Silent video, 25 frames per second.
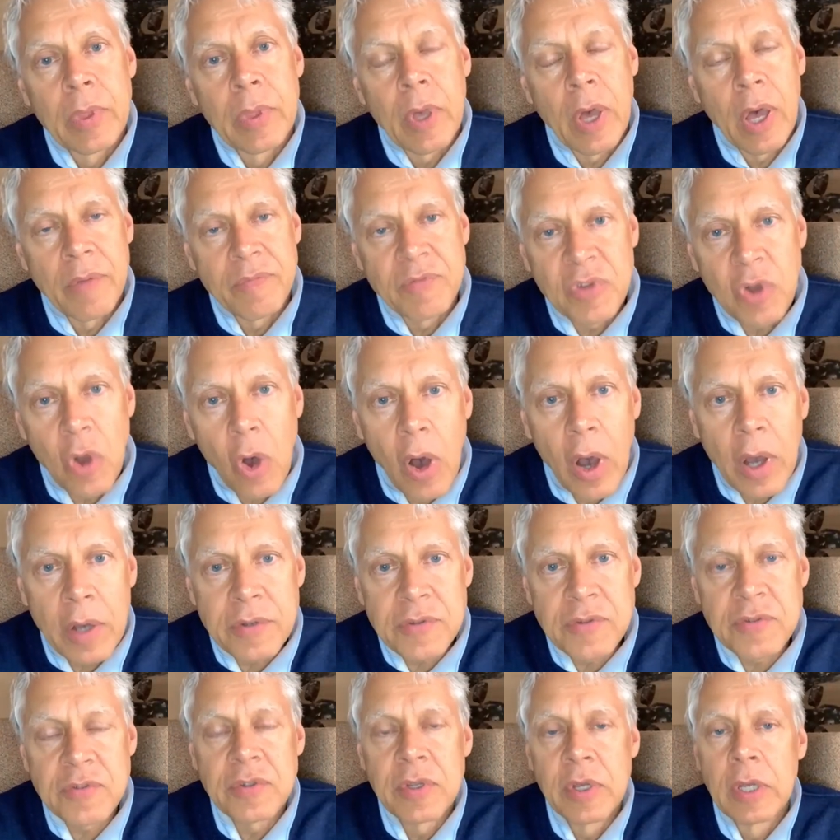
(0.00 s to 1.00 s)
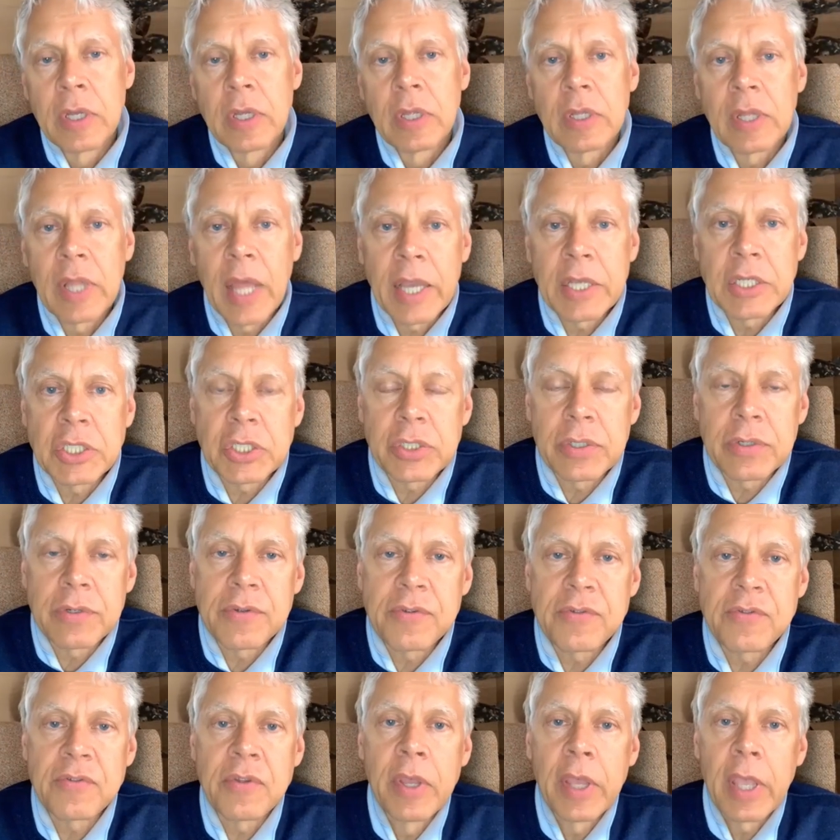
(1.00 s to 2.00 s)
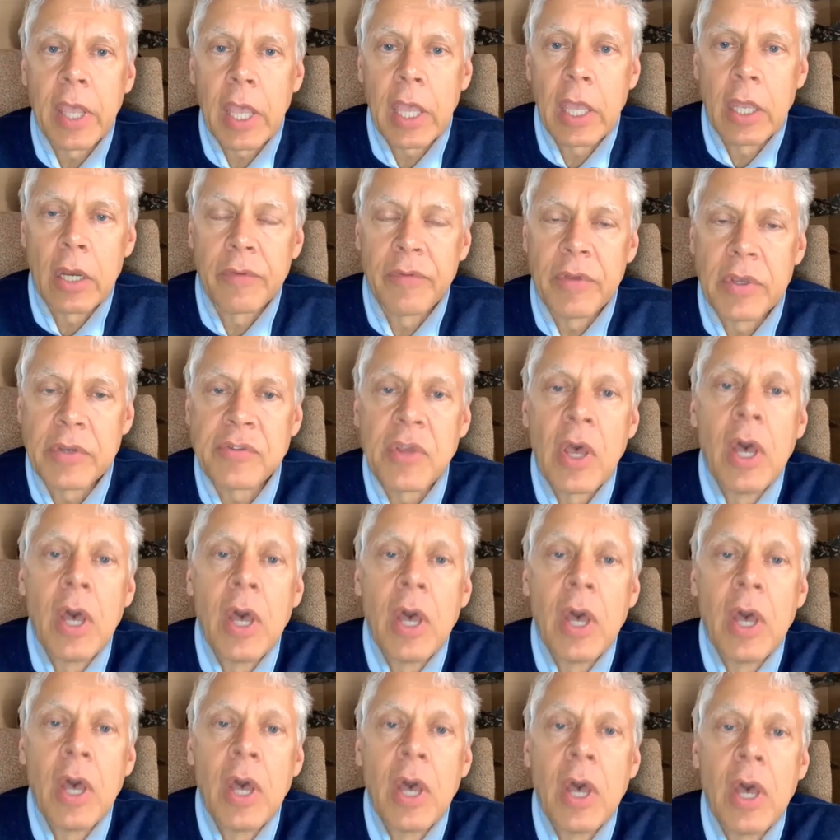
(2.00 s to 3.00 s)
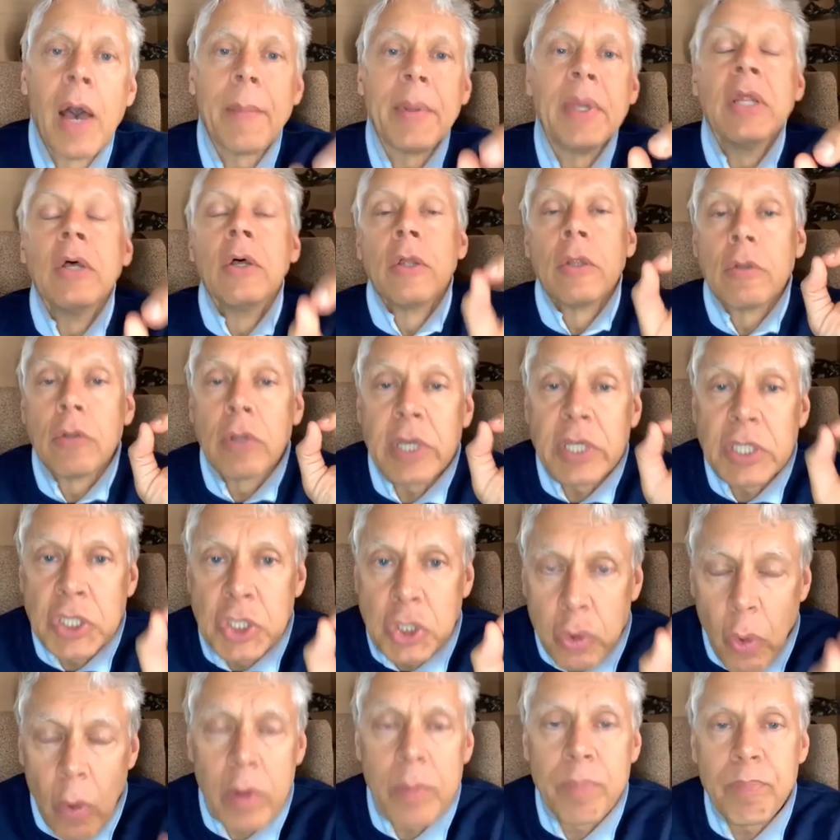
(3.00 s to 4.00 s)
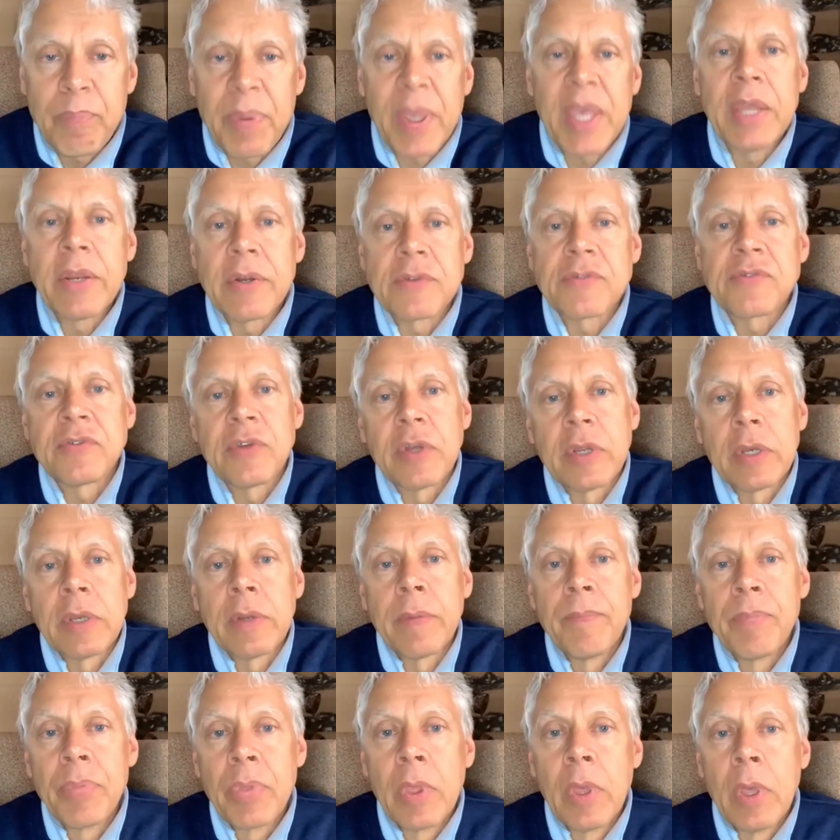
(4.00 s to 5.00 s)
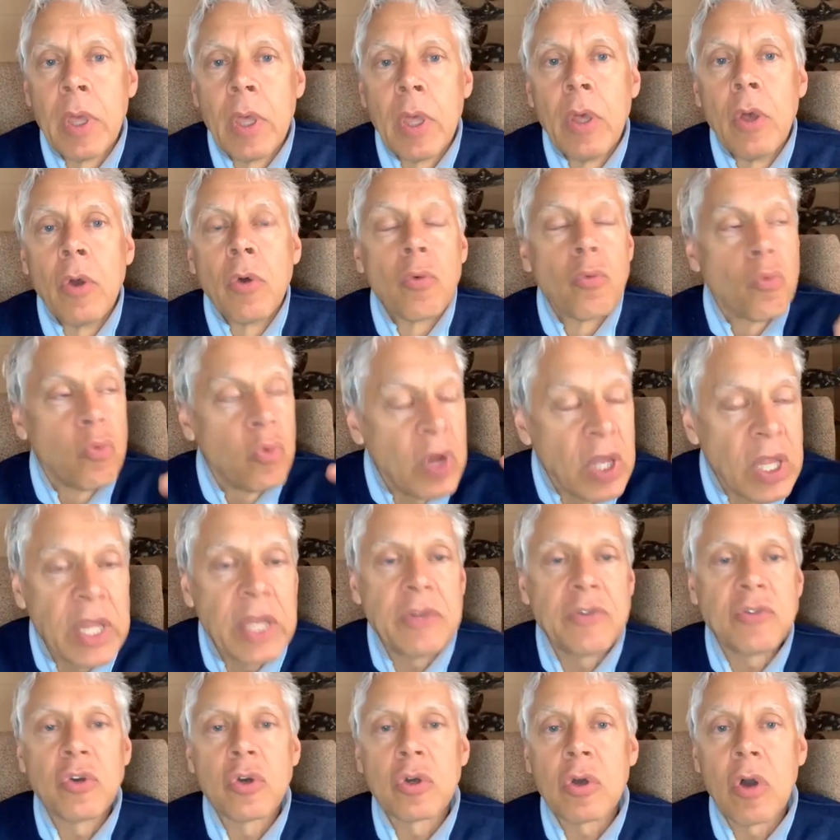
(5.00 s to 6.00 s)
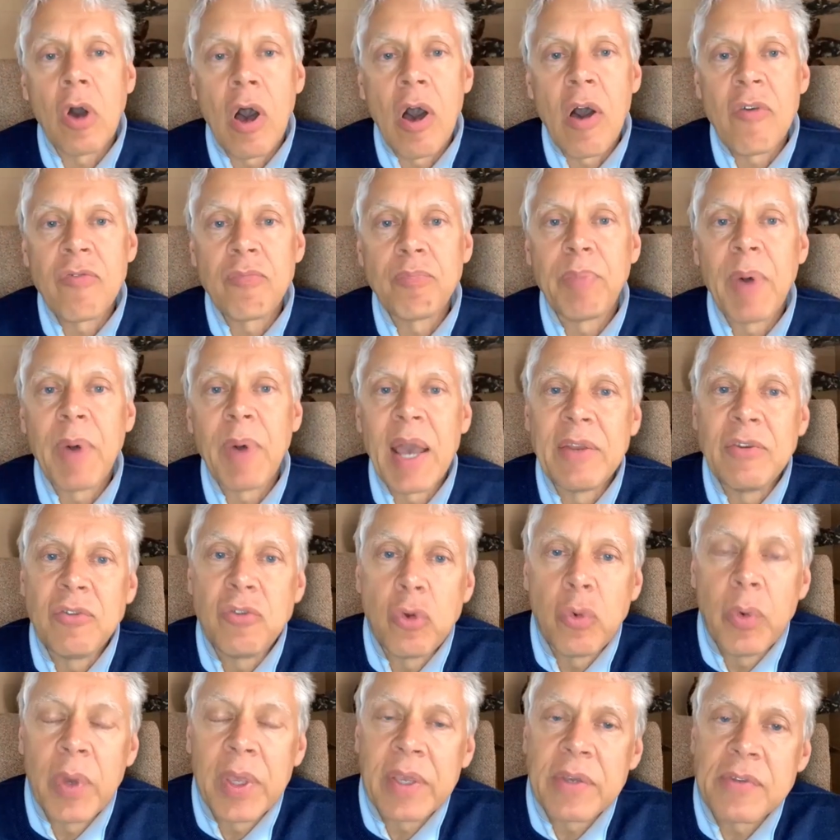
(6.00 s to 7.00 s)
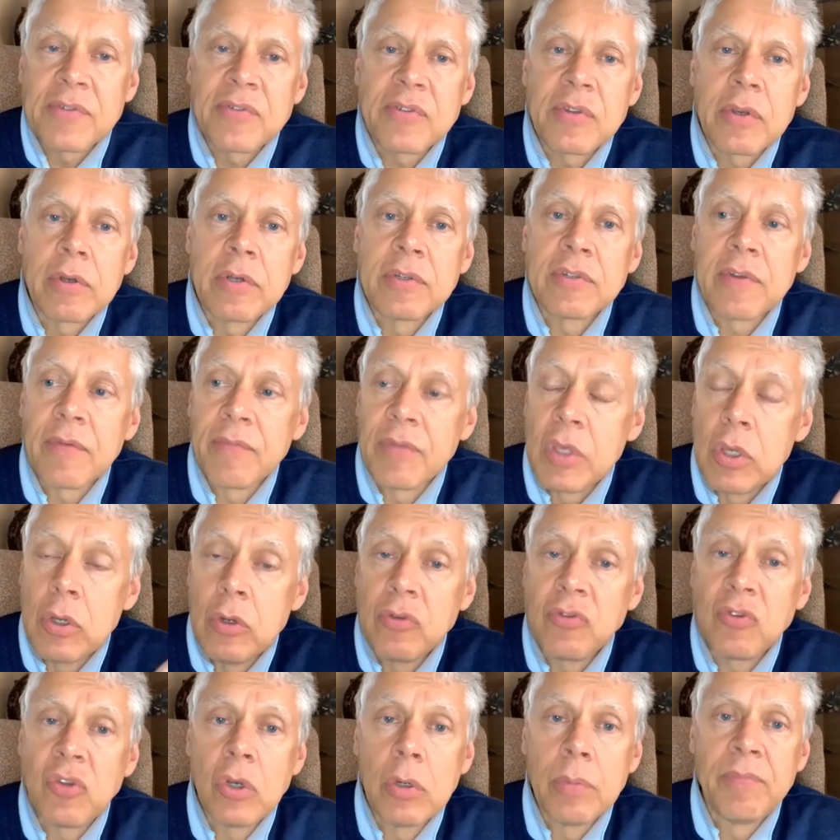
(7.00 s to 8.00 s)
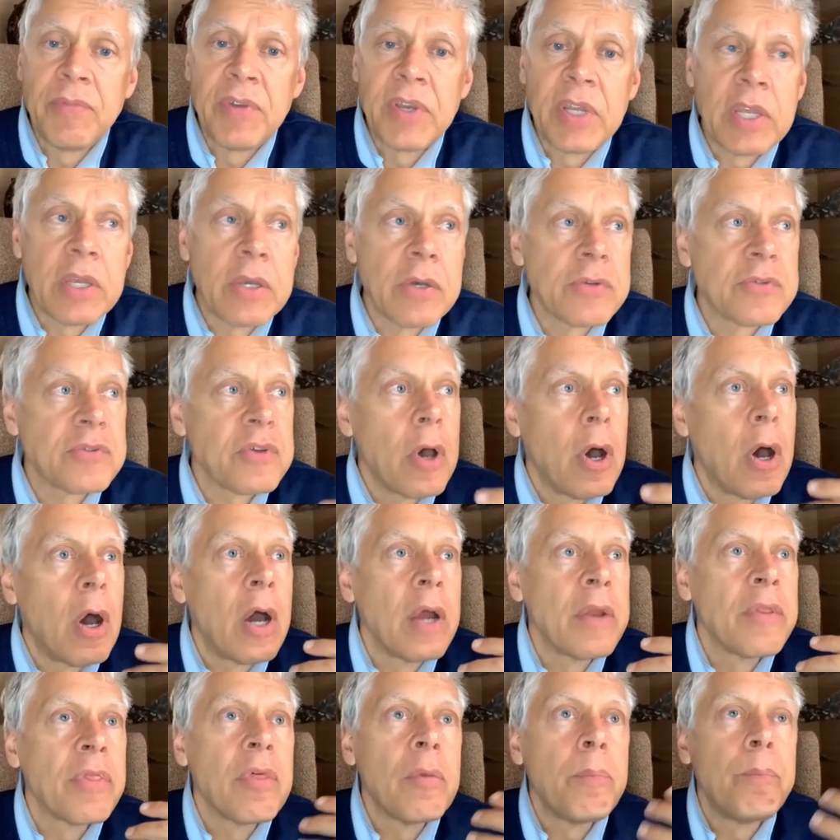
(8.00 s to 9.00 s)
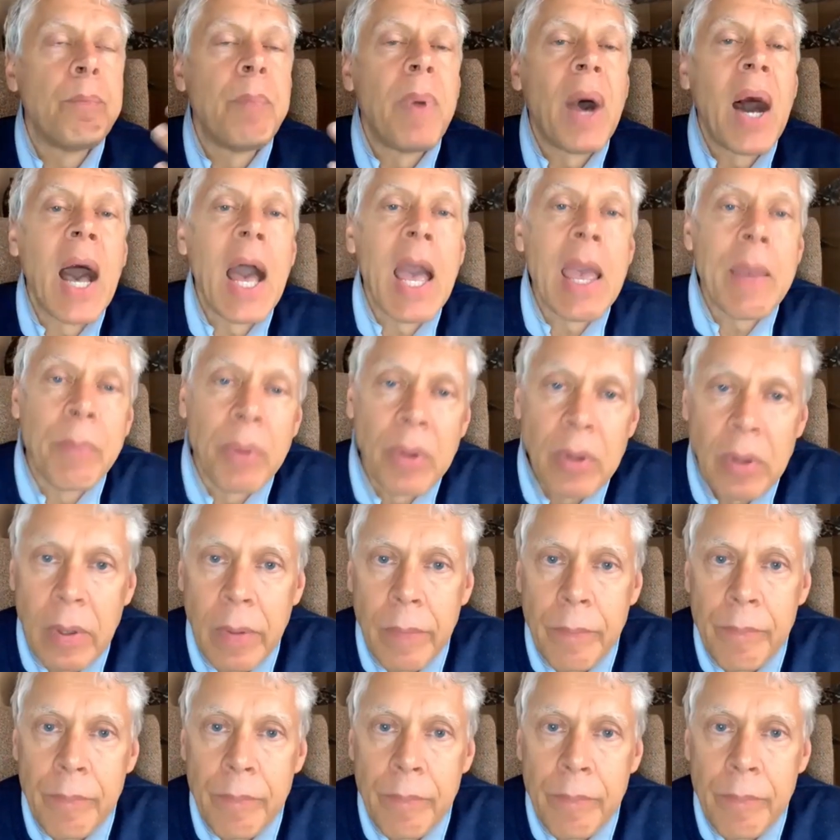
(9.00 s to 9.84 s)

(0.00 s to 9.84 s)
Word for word: of talks, lectures, interviews? I mean, look at Jordan Peterson, really took off by doing a series of YouTube videos on the Bible.